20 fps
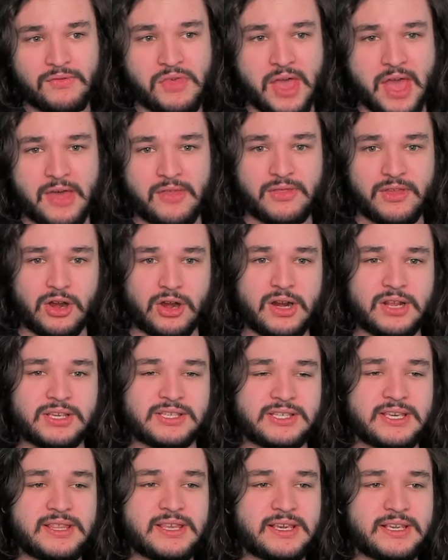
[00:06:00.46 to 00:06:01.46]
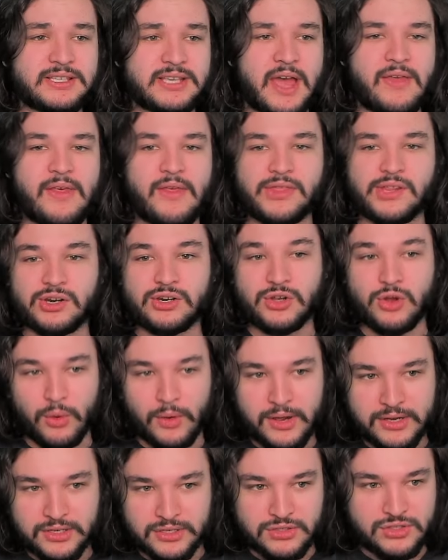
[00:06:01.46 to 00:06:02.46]
that they're going to see this and that they're
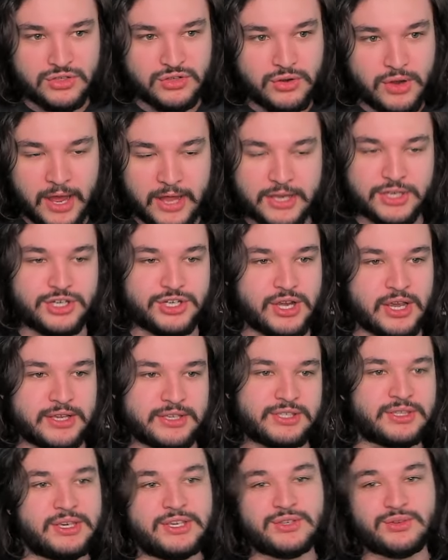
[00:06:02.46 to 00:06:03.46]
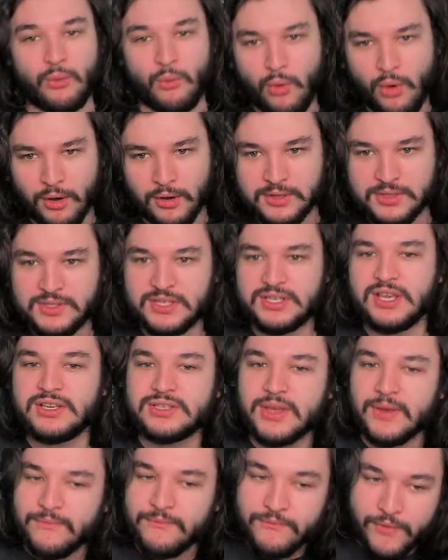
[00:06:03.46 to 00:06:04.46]
going to adjust these rewards. This is
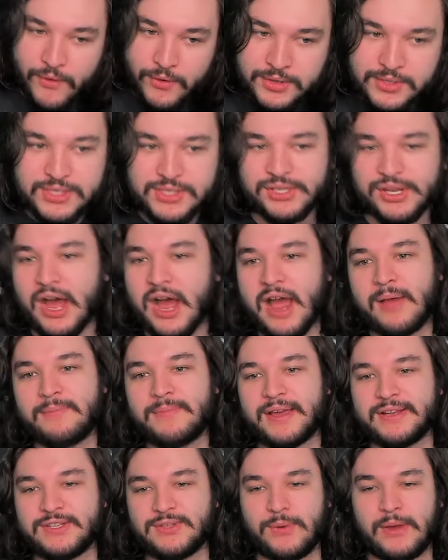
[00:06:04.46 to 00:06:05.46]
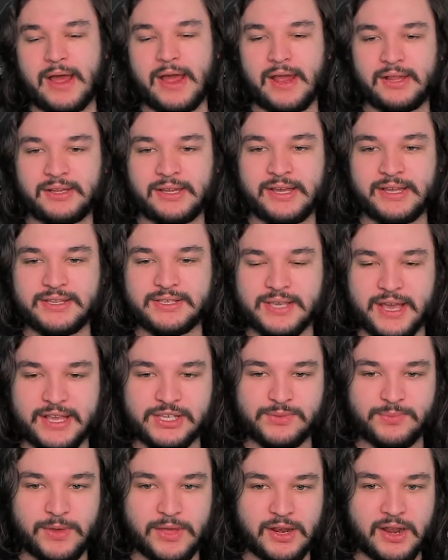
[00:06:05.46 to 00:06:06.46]
the first time that Twilight Lands
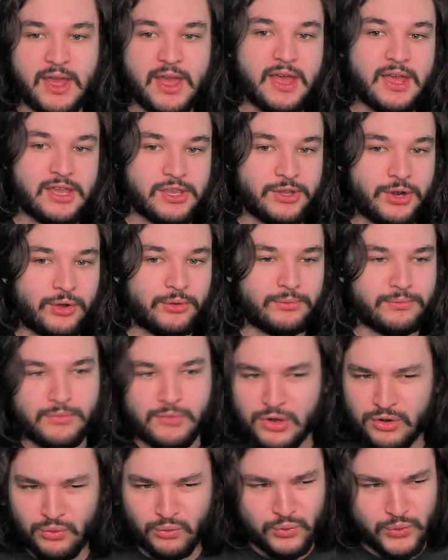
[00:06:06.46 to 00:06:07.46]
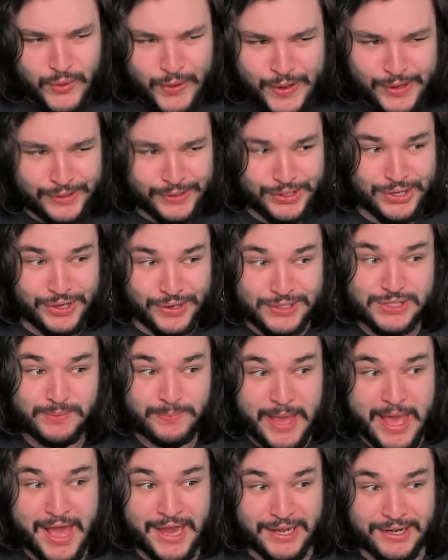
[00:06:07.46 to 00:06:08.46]
has been, you know, really
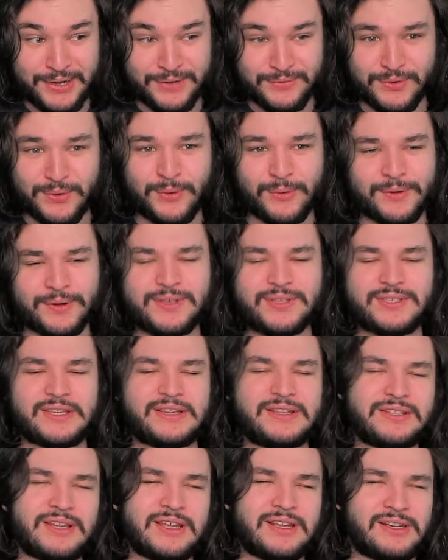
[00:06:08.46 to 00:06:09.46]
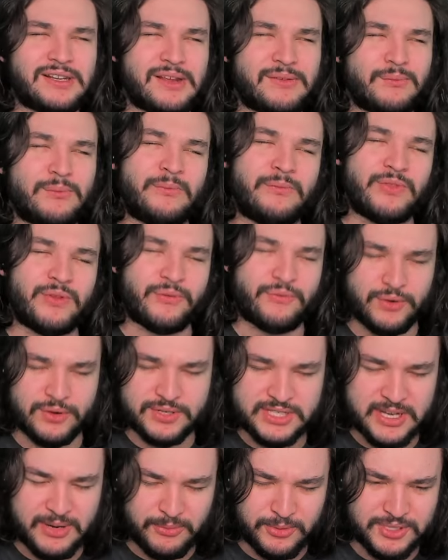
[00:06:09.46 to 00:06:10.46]
expanded, of course, and, and, and the
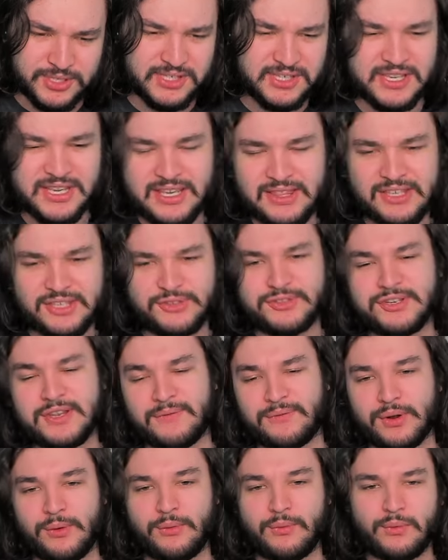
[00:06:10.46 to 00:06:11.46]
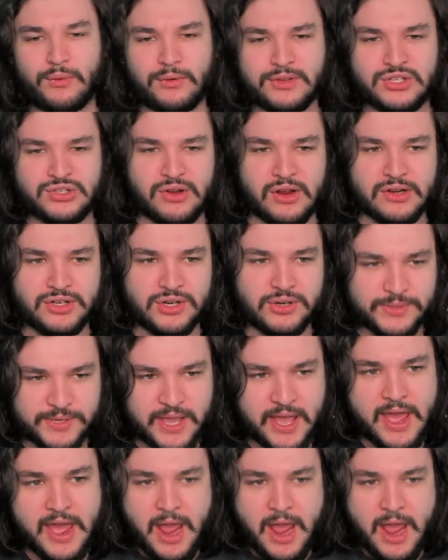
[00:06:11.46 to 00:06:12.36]
first time we're seeing these different reward structures.